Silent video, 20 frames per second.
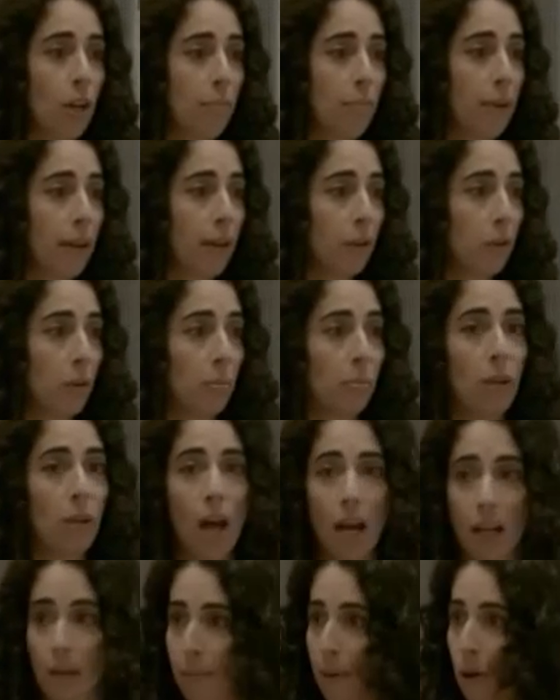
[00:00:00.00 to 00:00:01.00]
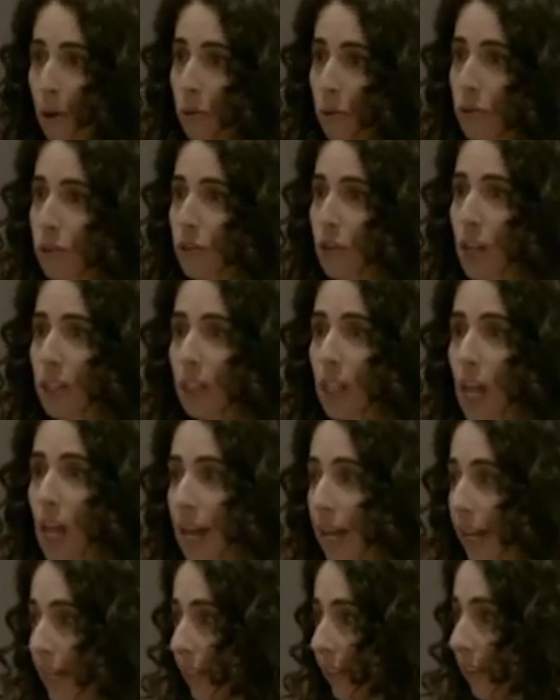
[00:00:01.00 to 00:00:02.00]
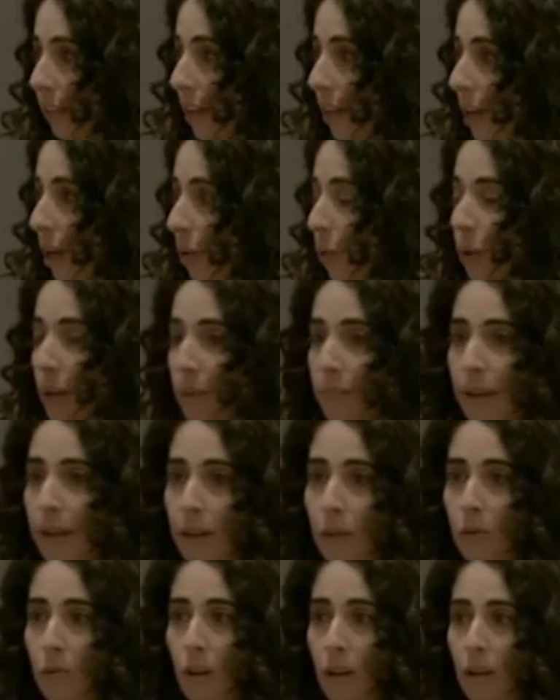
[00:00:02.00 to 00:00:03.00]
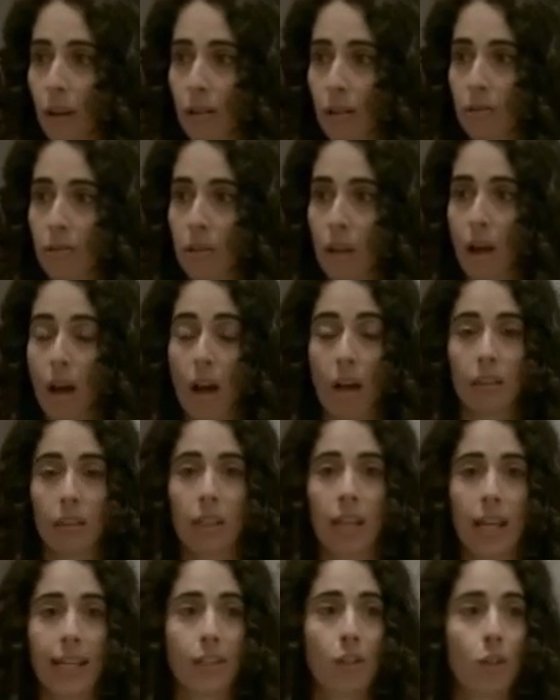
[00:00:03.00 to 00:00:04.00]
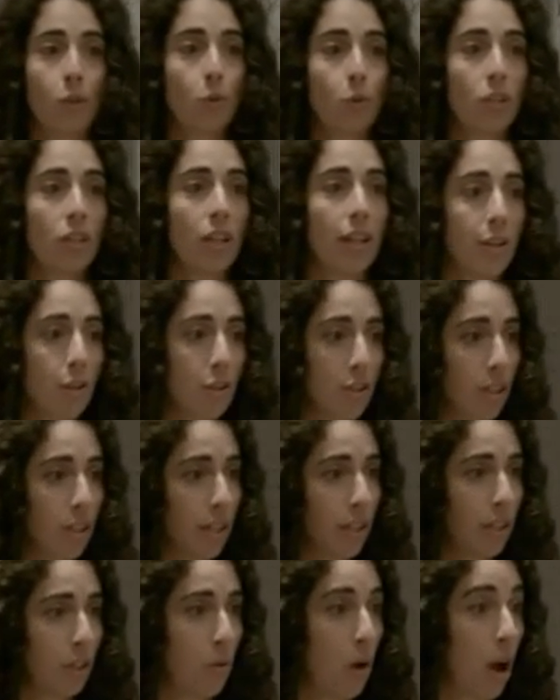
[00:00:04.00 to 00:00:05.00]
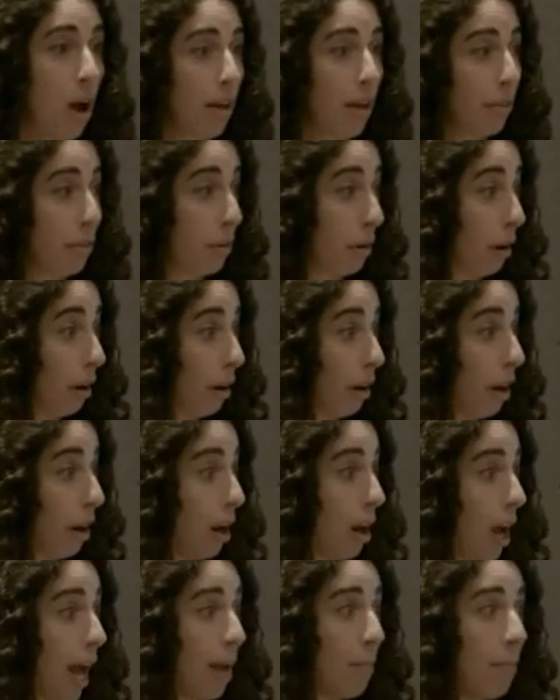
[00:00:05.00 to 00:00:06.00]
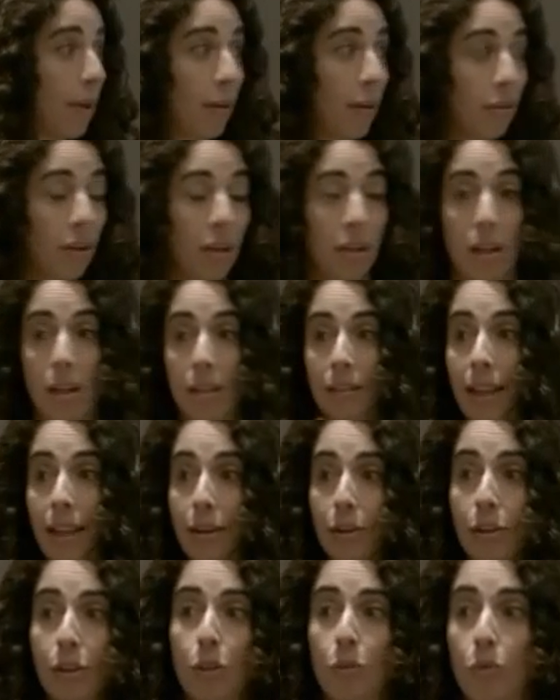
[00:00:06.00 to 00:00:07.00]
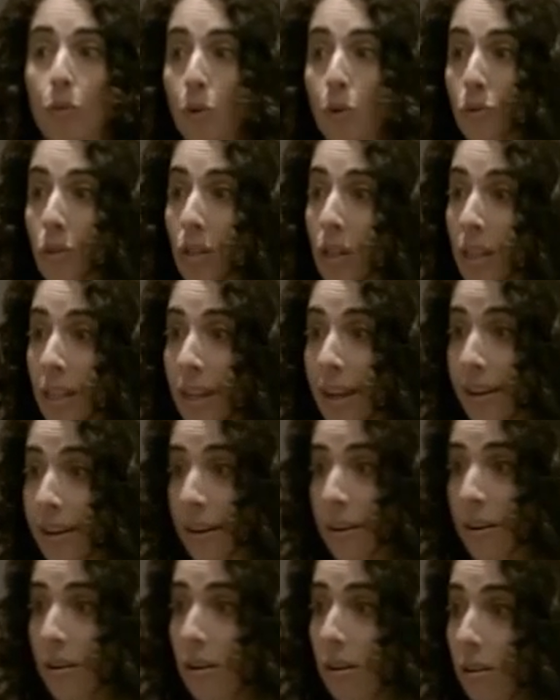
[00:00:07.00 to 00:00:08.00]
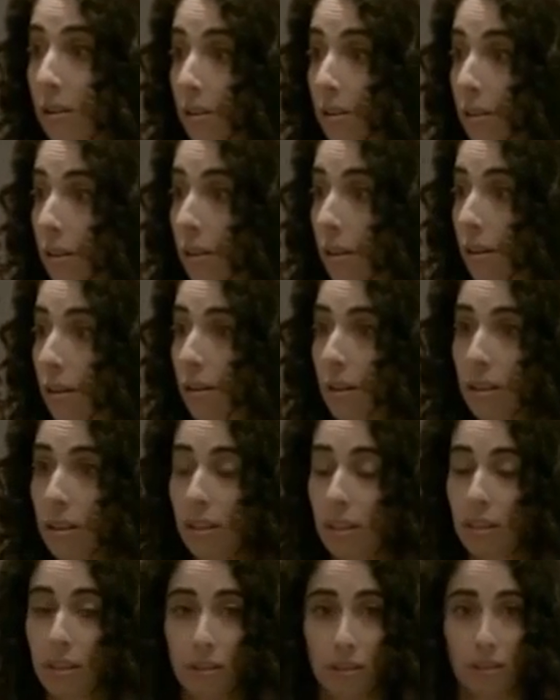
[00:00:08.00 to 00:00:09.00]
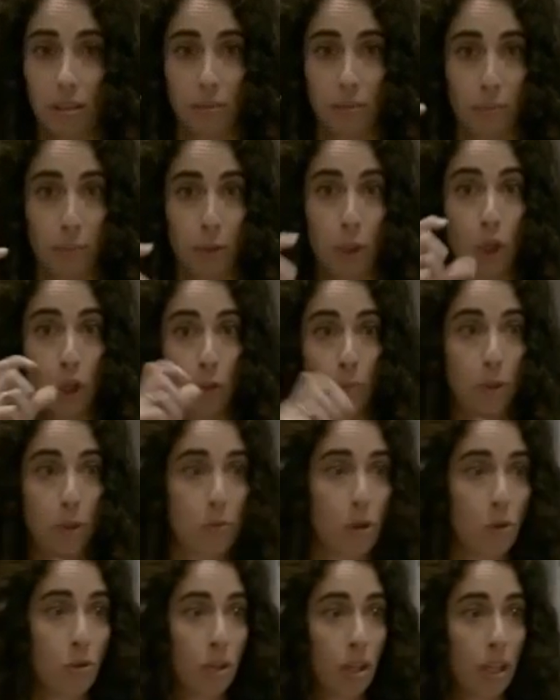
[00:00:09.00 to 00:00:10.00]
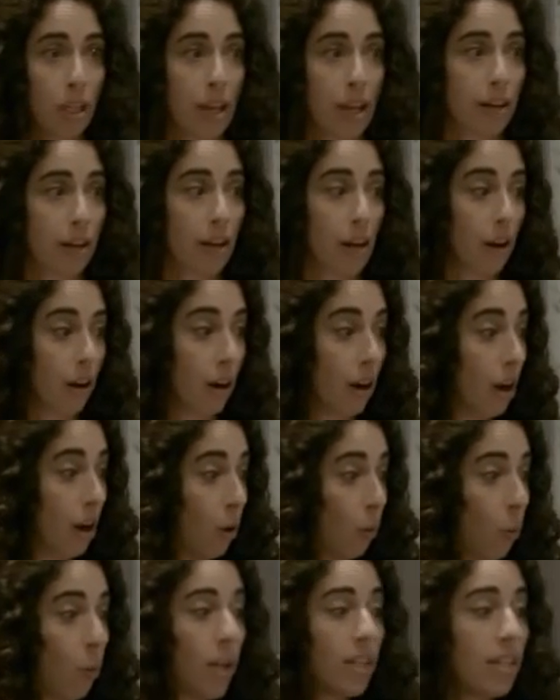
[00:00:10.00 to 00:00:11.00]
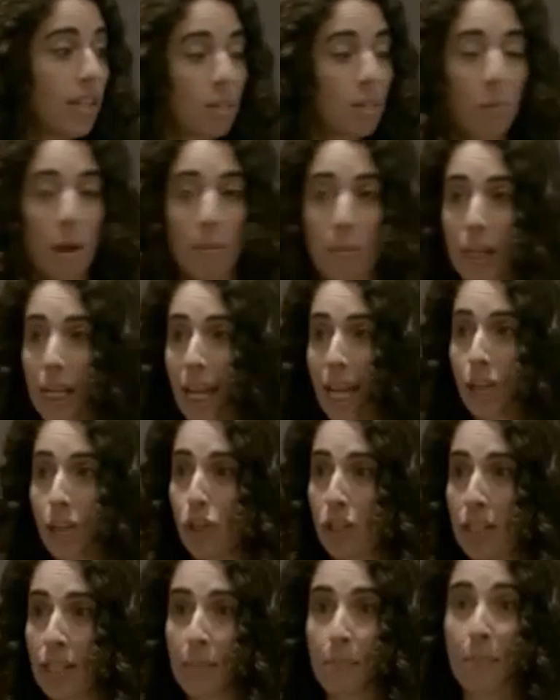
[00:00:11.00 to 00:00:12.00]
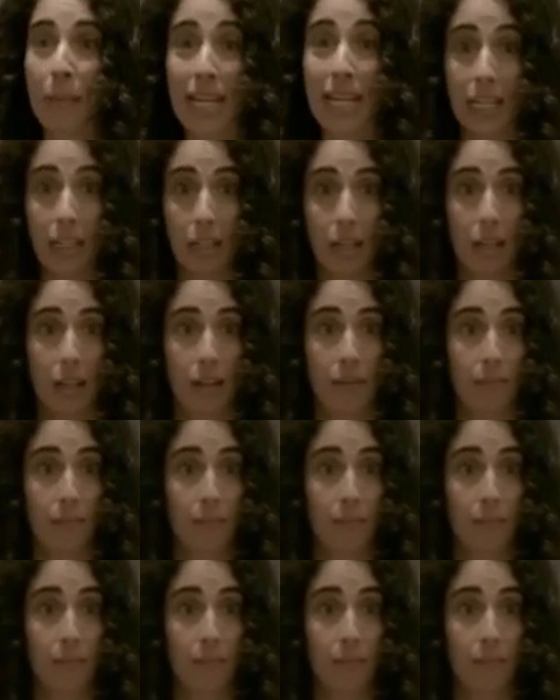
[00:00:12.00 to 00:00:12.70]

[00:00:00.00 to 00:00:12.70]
What about blog posts online? What about online newsletters that you author? How about a letter you wrote to the editor, or a little blurb you wrote to the editor? What does publications mean?